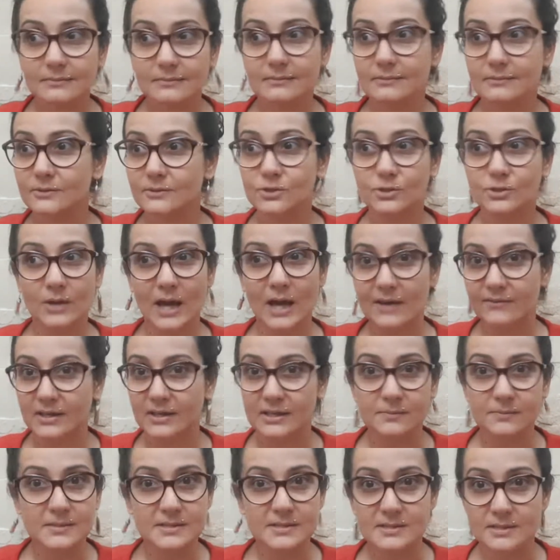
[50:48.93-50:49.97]
Do you have
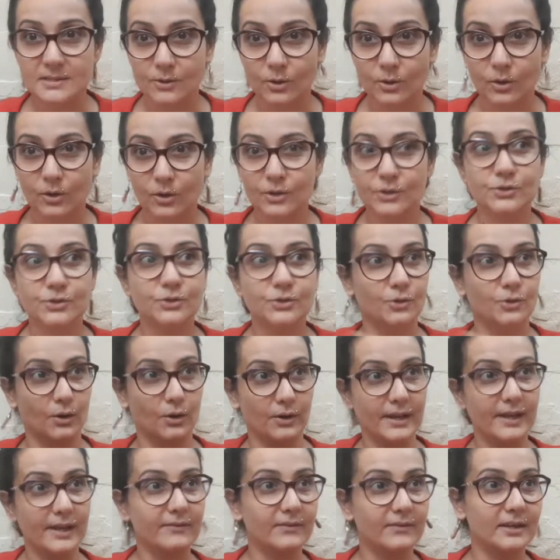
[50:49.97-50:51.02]
enemies at all? Do you not
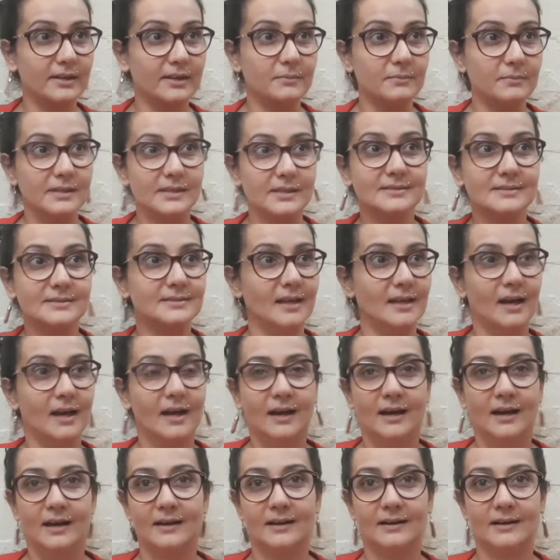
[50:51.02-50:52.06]
have enemies?
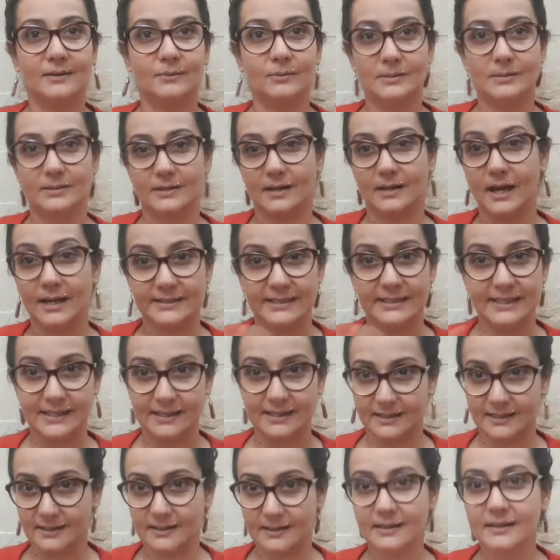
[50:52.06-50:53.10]
What are they
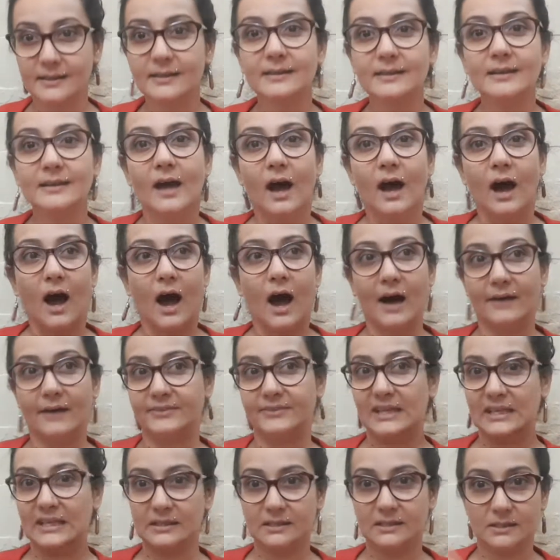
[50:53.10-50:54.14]
hidden? Are
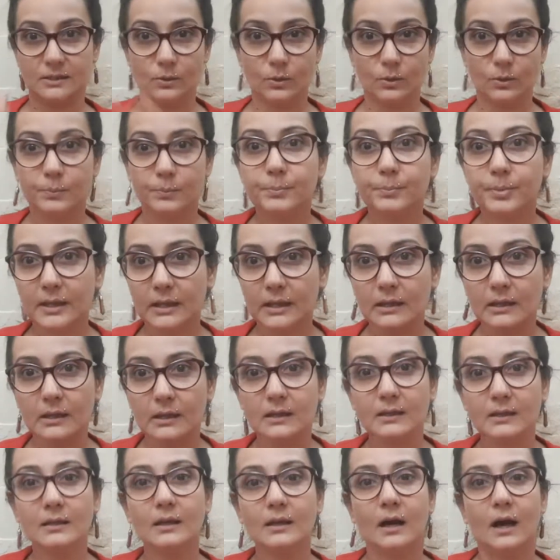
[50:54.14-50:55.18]
they in the
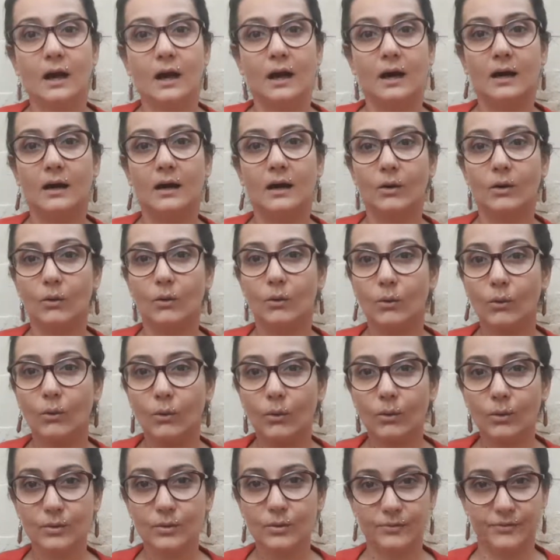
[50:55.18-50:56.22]
open?
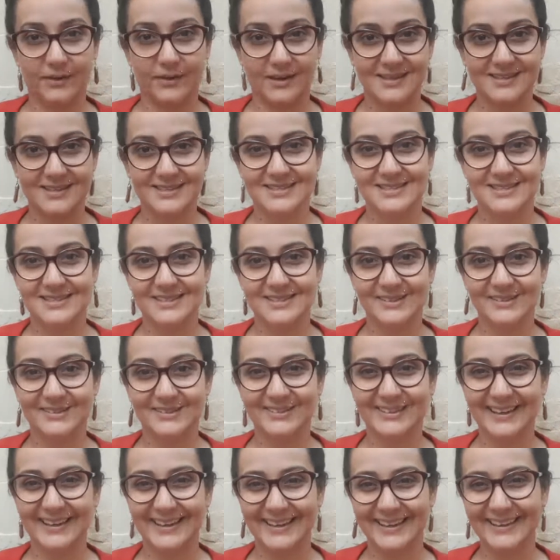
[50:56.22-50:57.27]
All of this,
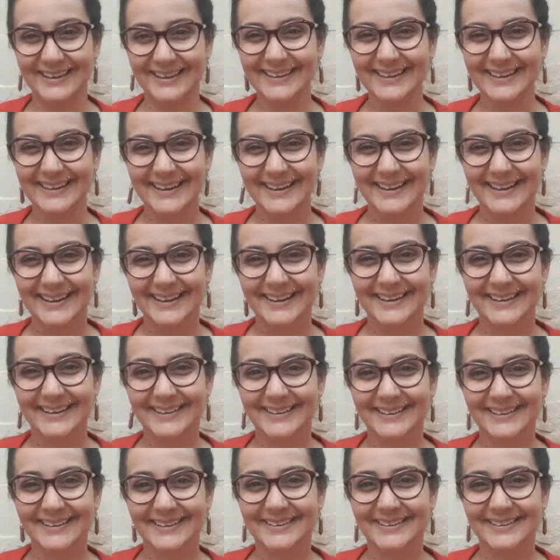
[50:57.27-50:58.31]
okay?
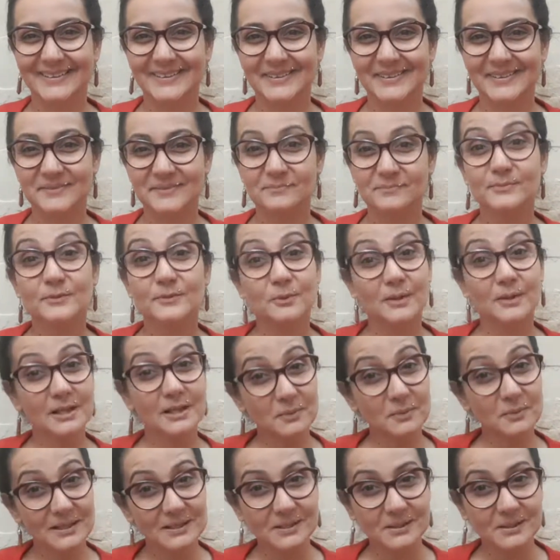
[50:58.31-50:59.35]
Well,
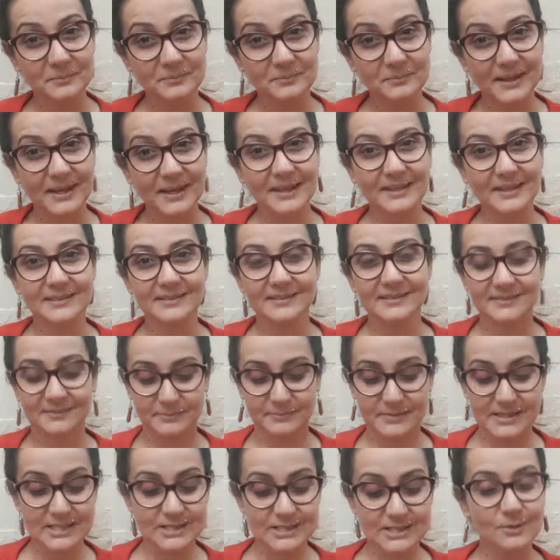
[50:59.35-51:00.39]
welcome then.
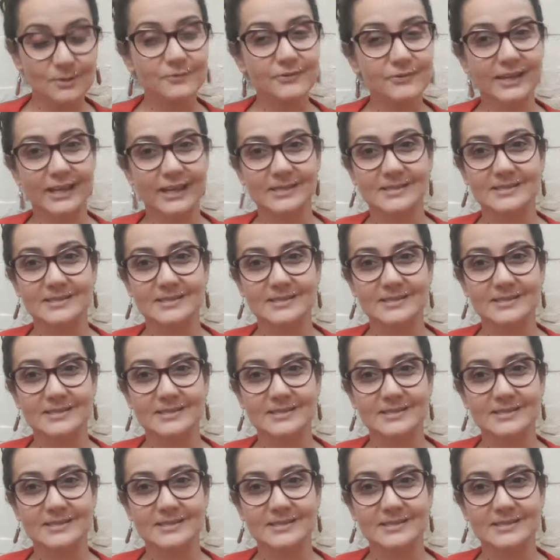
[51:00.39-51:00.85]
Please don't forget to